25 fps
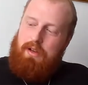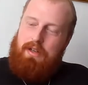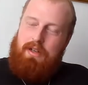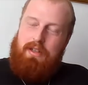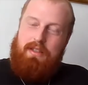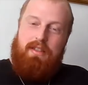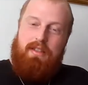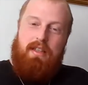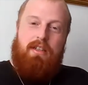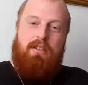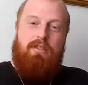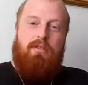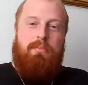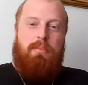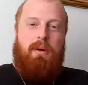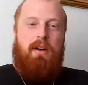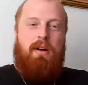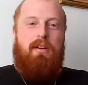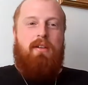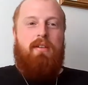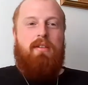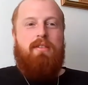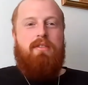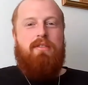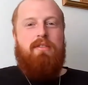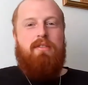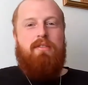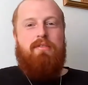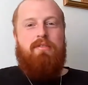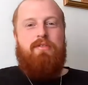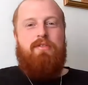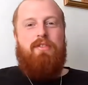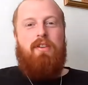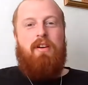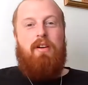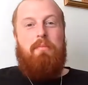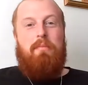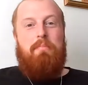an essential part
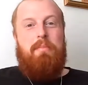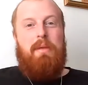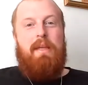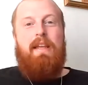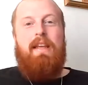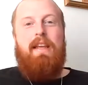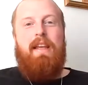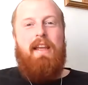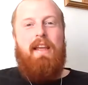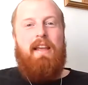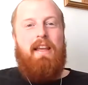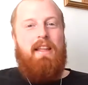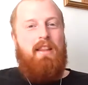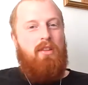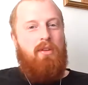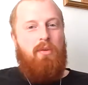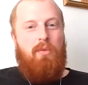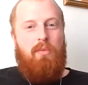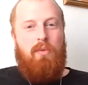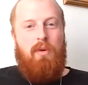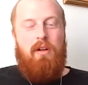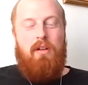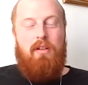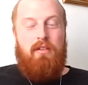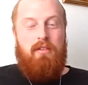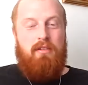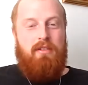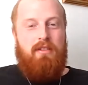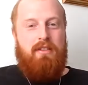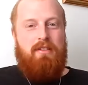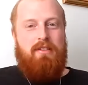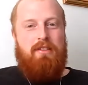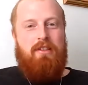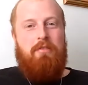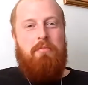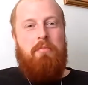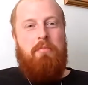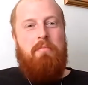of our being in the world
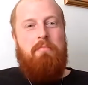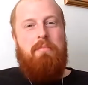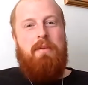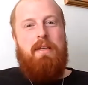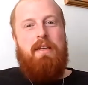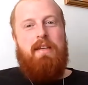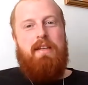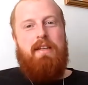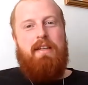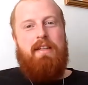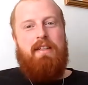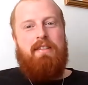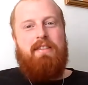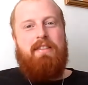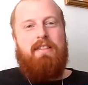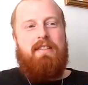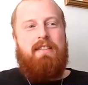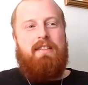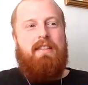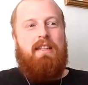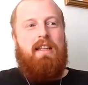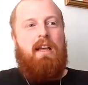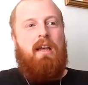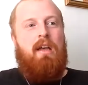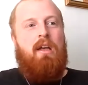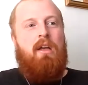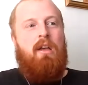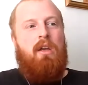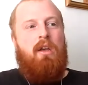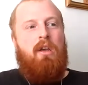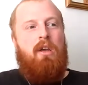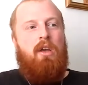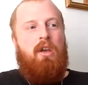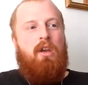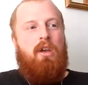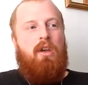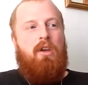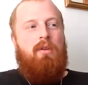as human beings, is that
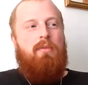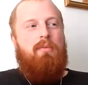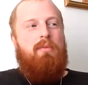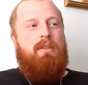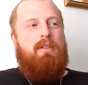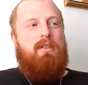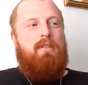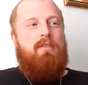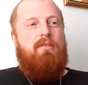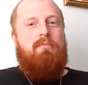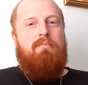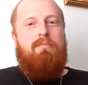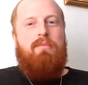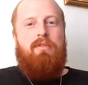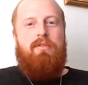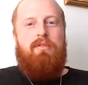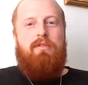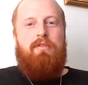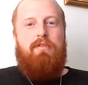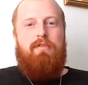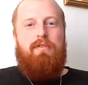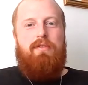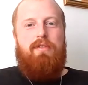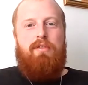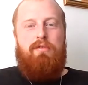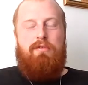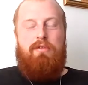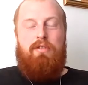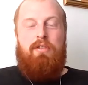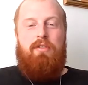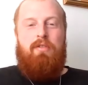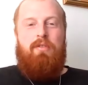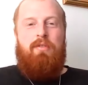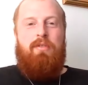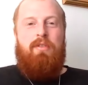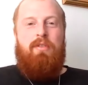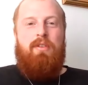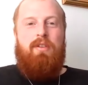we do move
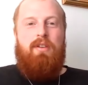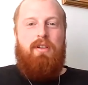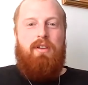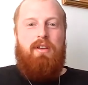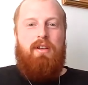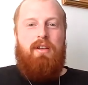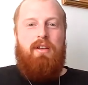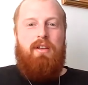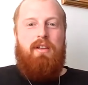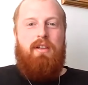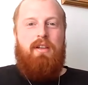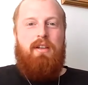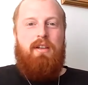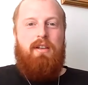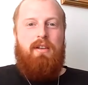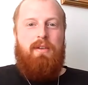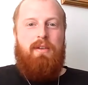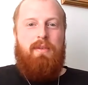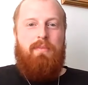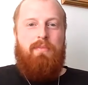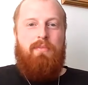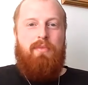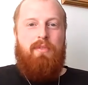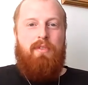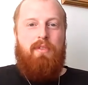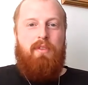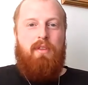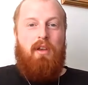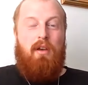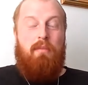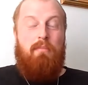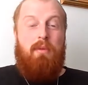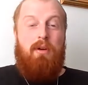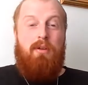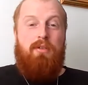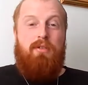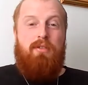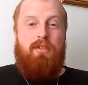through
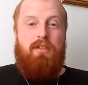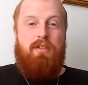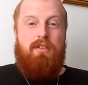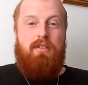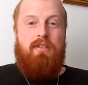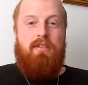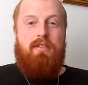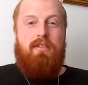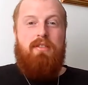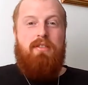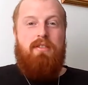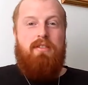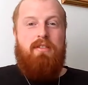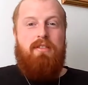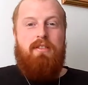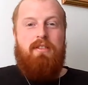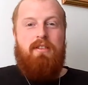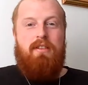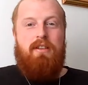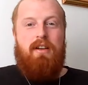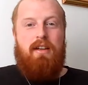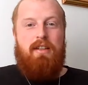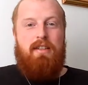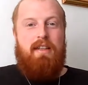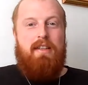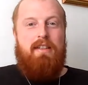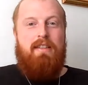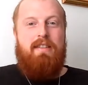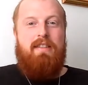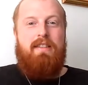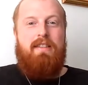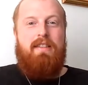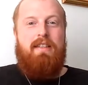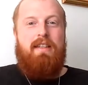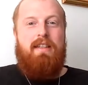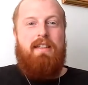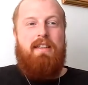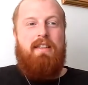emotions,
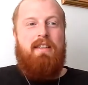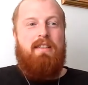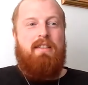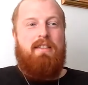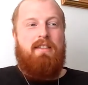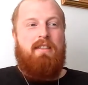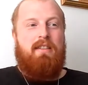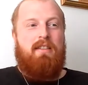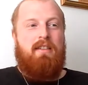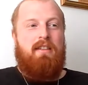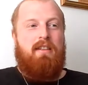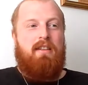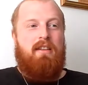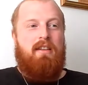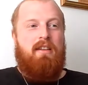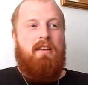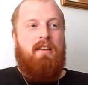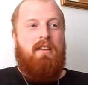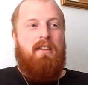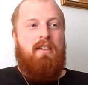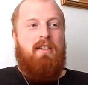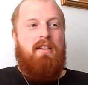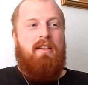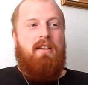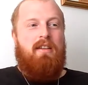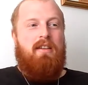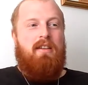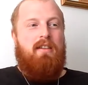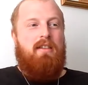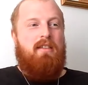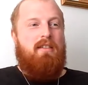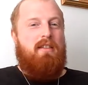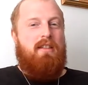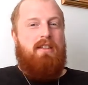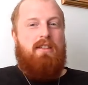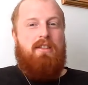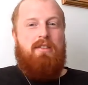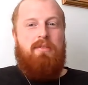identities,
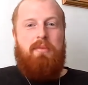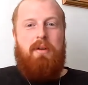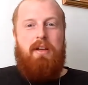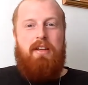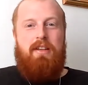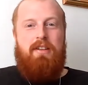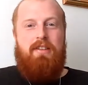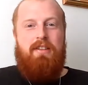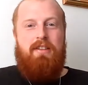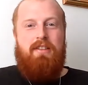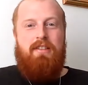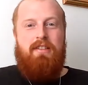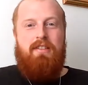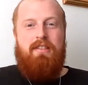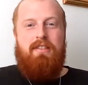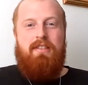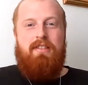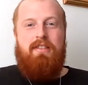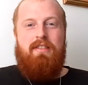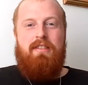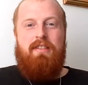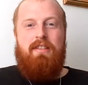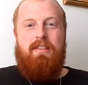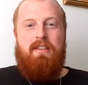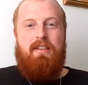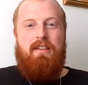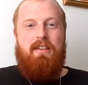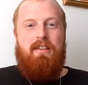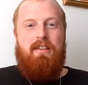situations.